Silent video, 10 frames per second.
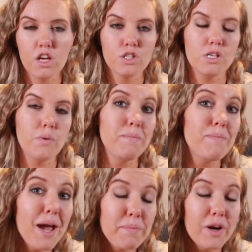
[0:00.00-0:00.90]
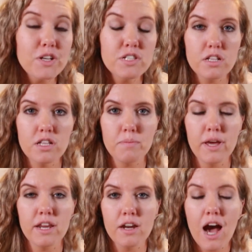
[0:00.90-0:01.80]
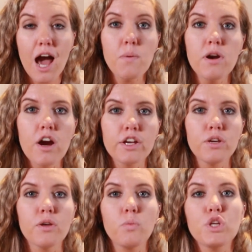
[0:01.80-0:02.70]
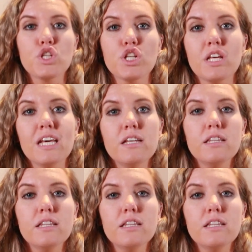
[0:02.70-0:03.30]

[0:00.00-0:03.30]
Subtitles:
So in my personal opinion, I would argue that we should